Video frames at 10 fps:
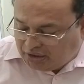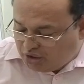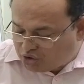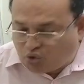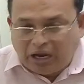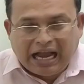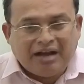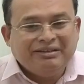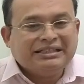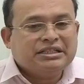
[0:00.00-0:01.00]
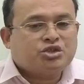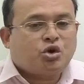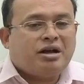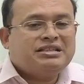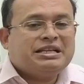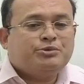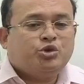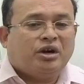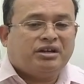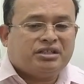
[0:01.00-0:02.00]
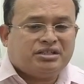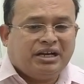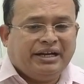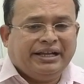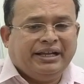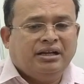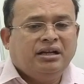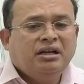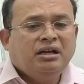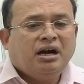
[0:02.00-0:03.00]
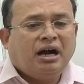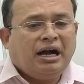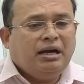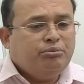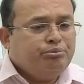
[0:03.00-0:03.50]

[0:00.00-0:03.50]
So, having this conceptual understanding, I am